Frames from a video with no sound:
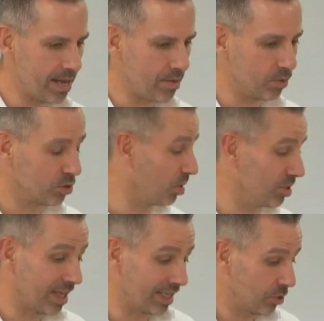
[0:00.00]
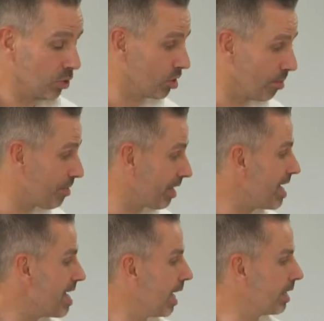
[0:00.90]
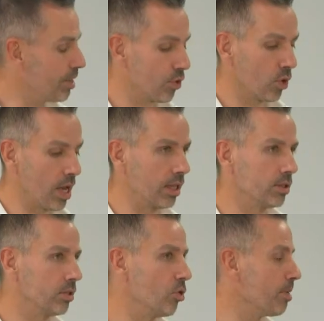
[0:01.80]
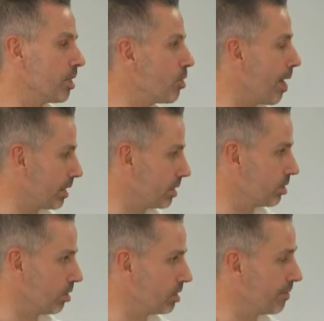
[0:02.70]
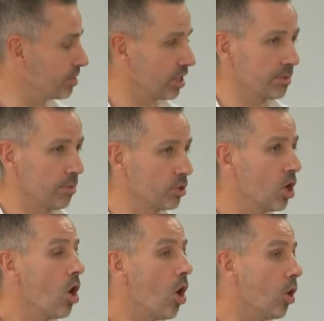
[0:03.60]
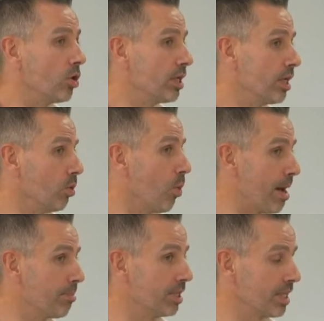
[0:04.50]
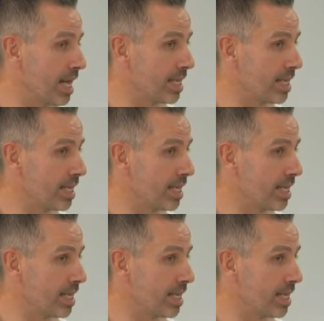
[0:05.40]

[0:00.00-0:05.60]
was wanting to do something, and he thought, I'll do a bit of UX consultancy for 6 months until web design